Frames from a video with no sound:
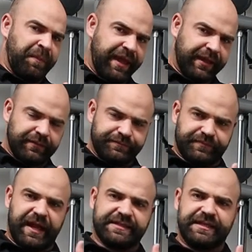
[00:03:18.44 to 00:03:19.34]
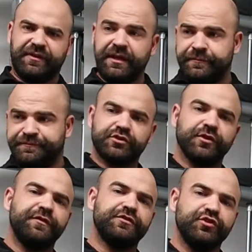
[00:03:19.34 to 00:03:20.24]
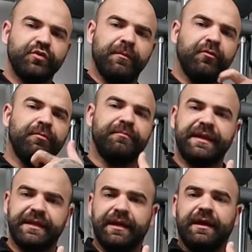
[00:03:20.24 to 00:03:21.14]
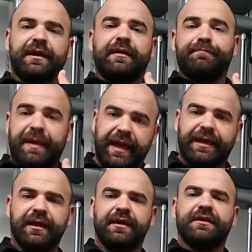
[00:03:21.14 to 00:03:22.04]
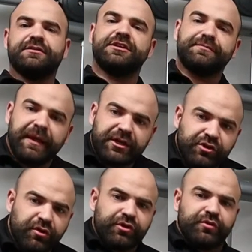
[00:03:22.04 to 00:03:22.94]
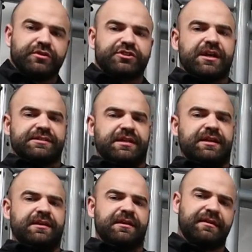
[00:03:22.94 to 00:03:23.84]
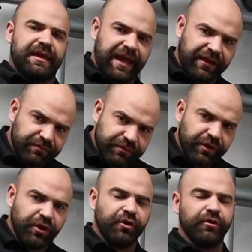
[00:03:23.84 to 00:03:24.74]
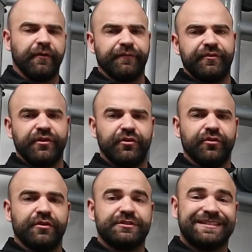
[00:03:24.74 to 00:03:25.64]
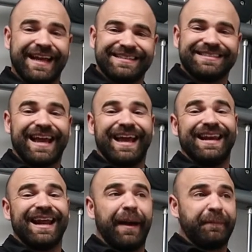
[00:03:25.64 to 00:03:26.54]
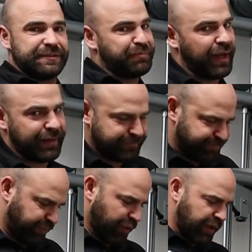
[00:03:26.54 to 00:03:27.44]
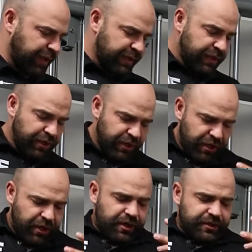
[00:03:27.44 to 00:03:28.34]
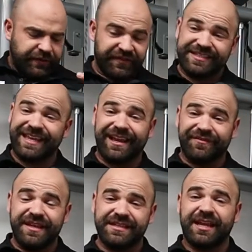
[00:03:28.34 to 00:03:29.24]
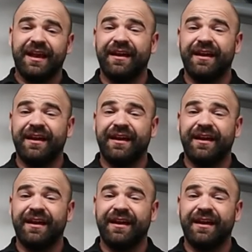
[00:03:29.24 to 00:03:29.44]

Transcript: pec activity. So if you do want more mid pec, just make sure you adjust the angle of your chest and upper spine. Okay? So for the sake of this,